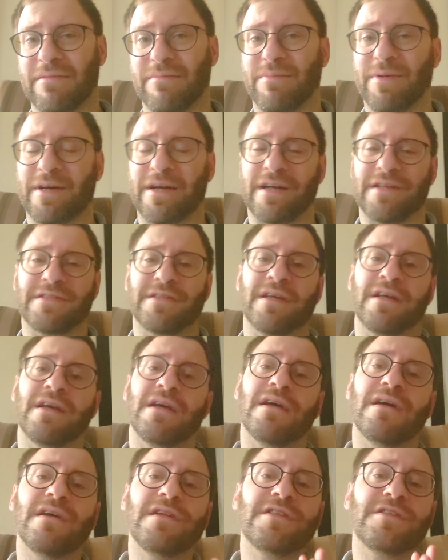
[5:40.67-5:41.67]
because
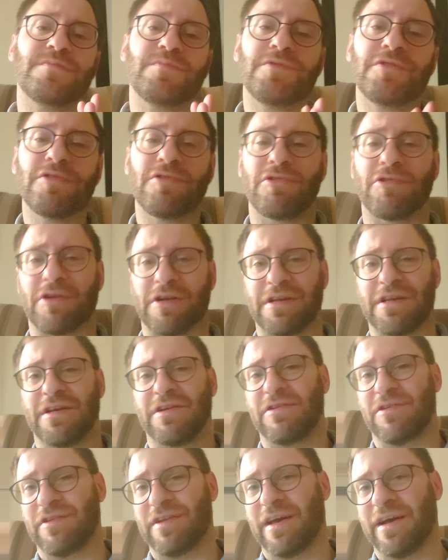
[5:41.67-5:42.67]
it's purely
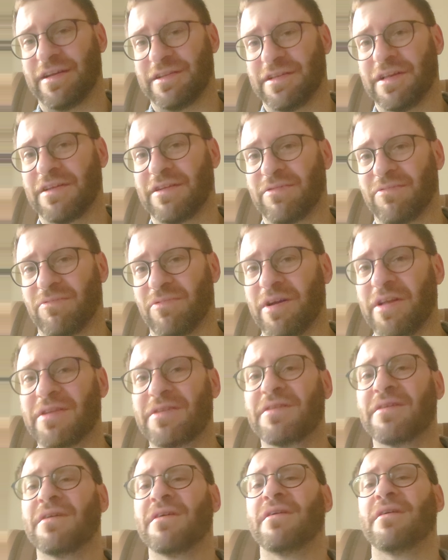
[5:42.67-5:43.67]
connected
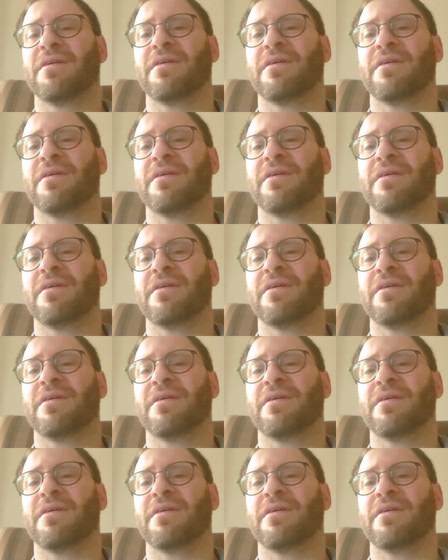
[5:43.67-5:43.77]
with